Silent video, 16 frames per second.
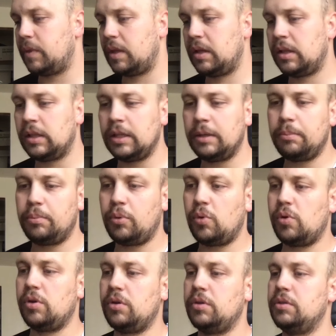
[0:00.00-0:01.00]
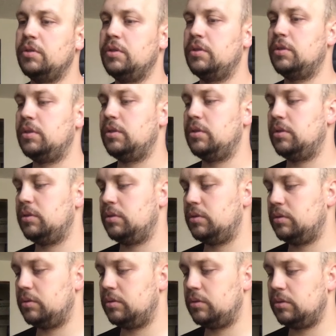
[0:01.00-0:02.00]
clipboards,
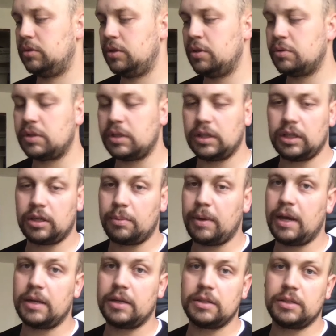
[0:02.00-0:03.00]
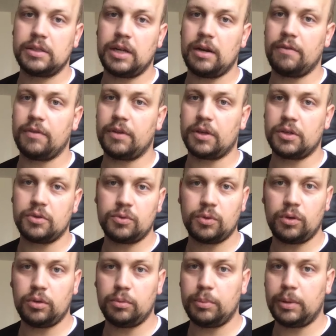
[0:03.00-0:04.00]
using the command instead of the
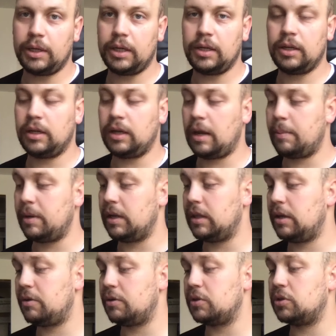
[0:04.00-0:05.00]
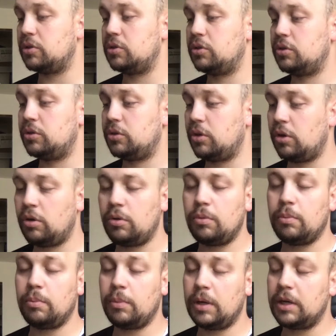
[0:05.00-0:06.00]
control button. I mean, there is so
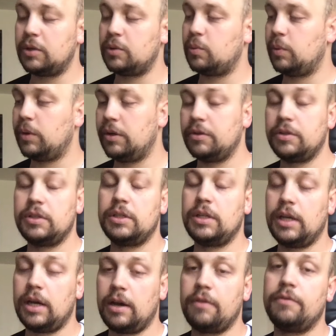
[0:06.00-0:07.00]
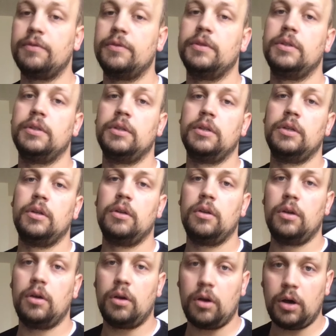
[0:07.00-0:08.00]
much weird stuff
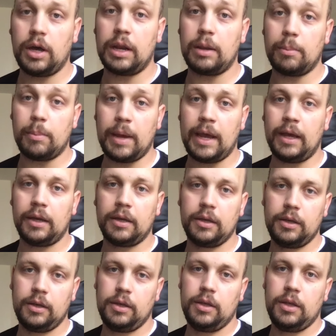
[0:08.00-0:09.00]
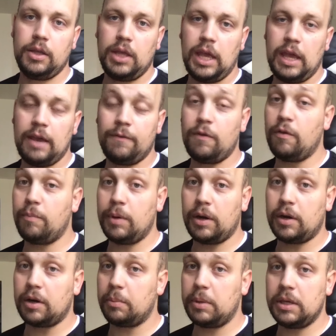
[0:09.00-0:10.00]
on a Mac if you've been
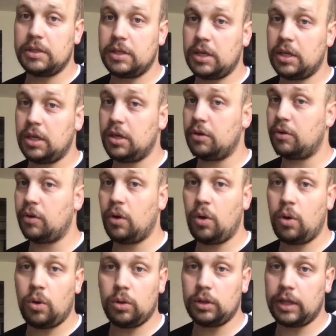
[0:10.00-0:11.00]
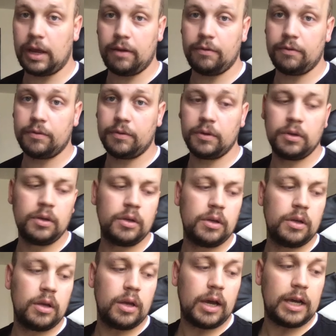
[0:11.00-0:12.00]
on a PC your whole life.
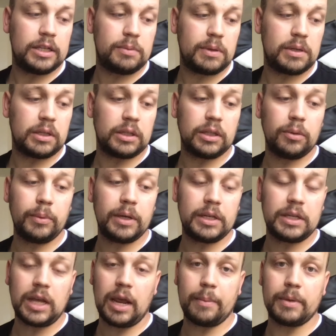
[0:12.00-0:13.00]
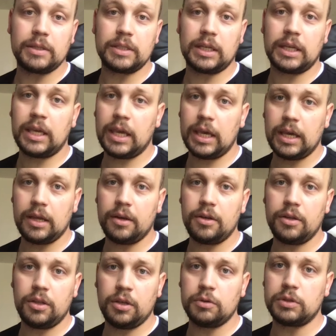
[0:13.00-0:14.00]
I spent a little bit of time as a kid
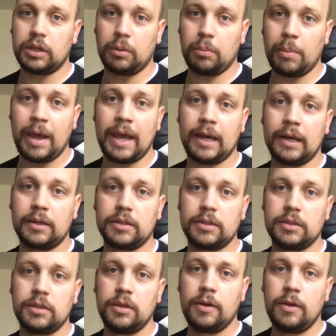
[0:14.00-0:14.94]
using Macs